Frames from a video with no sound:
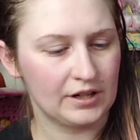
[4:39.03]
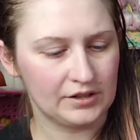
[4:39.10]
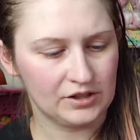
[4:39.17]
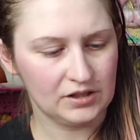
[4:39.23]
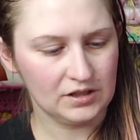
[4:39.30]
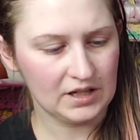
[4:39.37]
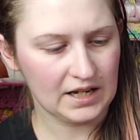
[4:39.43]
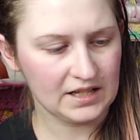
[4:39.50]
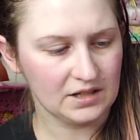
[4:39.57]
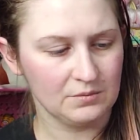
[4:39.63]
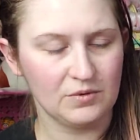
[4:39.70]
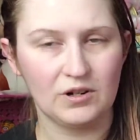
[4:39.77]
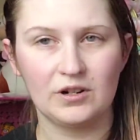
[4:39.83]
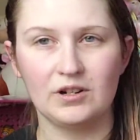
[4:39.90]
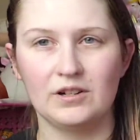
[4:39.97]
She's got some
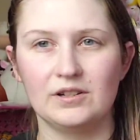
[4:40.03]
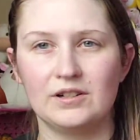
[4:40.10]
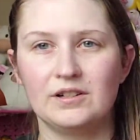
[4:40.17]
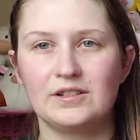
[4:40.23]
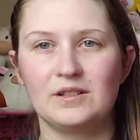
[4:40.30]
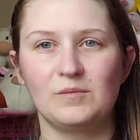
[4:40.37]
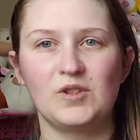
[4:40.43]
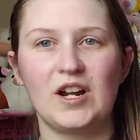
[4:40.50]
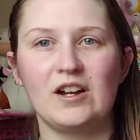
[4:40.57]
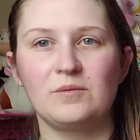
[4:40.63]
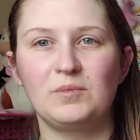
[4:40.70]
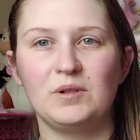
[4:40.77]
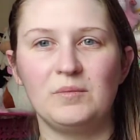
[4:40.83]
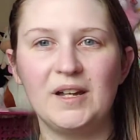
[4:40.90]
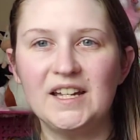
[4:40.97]
mark on her. Some child
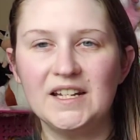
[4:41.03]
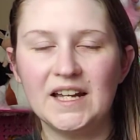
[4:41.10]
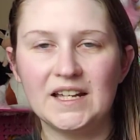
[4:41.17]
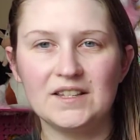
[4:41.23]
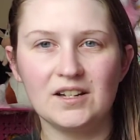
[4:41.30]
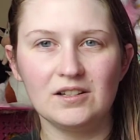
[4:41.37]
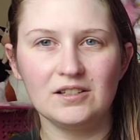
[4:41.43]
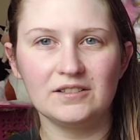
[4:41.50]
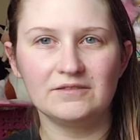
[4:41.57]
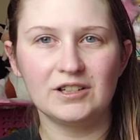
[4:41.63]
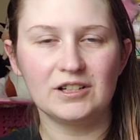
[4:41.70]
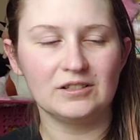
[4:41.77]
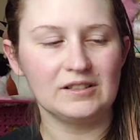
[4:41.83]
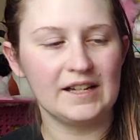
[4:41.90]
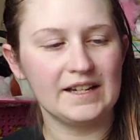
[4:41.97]
put Band-Aids all over
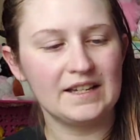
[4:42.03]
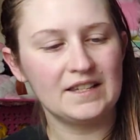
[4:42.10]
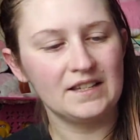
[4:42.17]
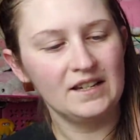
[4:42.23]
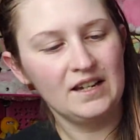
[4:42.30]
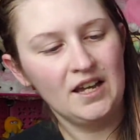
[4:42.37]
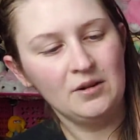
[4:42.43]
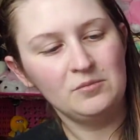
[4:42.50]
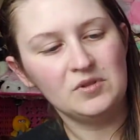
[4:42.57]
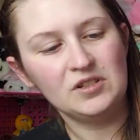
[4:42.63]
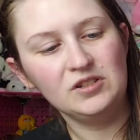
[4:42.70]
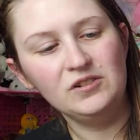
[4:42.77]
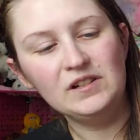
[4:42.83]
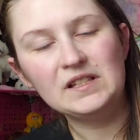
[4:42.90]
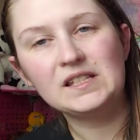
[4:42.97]
her legs, and
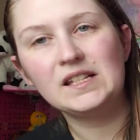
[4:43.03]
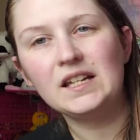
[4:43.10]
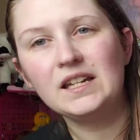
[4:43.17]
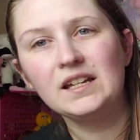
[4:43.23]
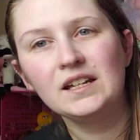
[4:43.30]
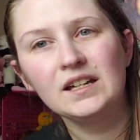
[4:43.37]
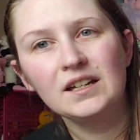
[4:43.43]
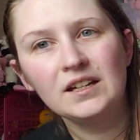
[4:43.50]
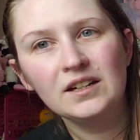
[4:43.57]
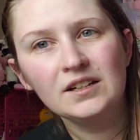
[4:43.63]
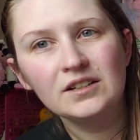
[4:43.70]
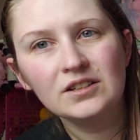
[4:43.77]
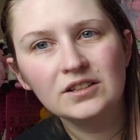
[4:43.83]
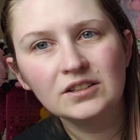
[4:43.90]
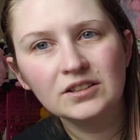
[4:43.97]
you can see
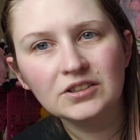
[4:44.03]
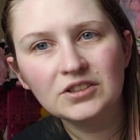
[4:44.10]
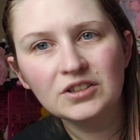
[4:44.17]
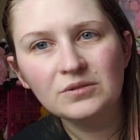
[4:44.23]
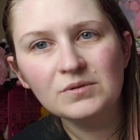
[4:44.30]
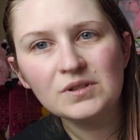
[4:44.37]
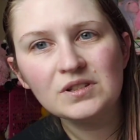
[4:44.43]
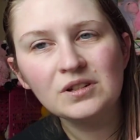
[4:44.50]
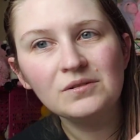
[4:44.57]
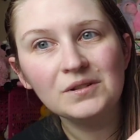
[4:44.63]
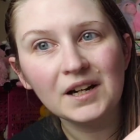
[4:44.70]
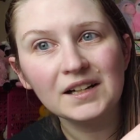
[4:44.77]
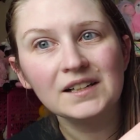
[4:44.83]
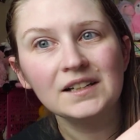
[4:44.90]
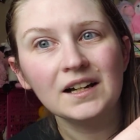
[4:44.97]
she was
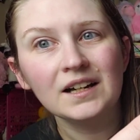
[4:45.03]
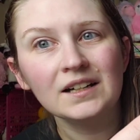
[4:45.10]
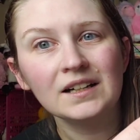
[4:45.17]
$2.99.